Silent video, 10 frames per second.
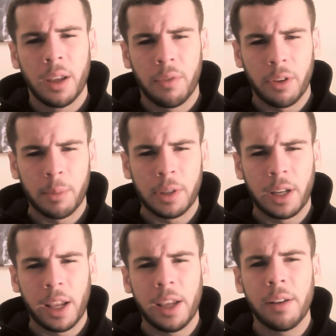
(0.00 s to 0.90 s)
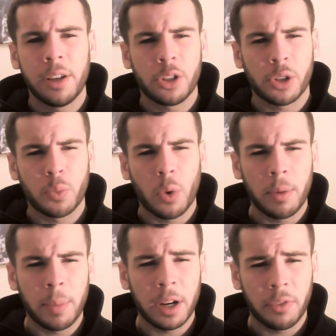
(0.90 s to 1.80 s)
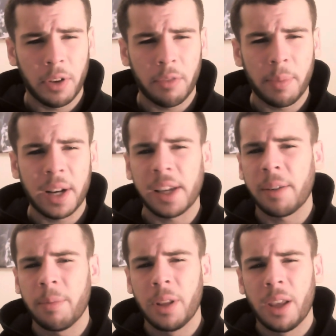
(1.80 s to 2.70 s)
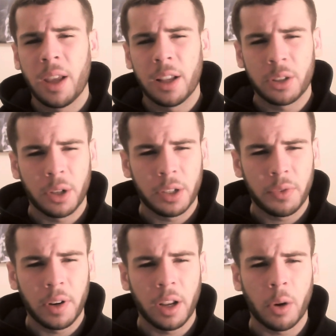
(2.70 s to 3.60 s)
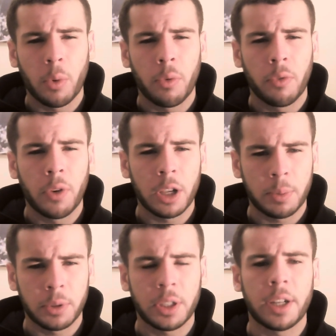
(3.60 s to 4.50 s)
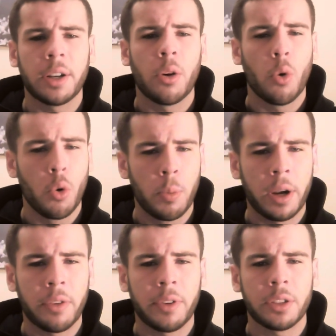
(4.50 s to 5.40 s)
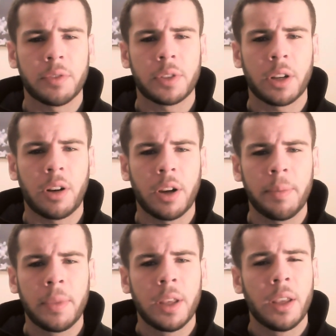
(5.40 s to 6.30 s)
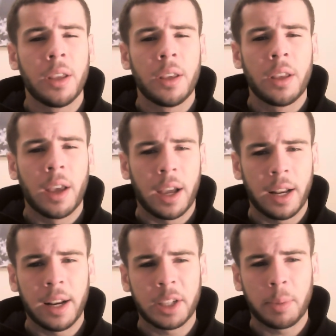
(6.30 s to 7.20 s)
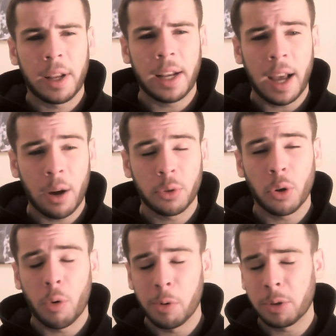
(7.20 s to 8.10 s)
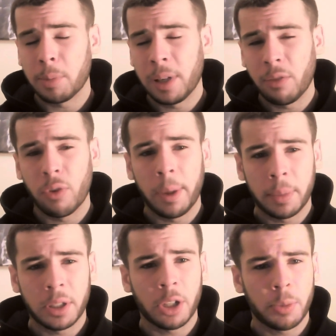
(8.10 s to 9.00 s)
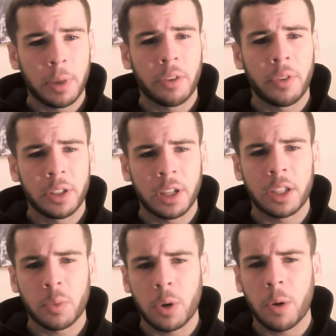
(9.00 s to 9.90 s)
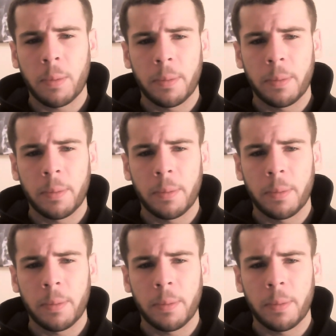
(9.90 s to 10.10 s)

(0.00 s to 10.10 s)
Vitamin D is just one benefit of many, and so this video will first present all benefits of sunlight, and then explain how to optimally reap such benefits as well.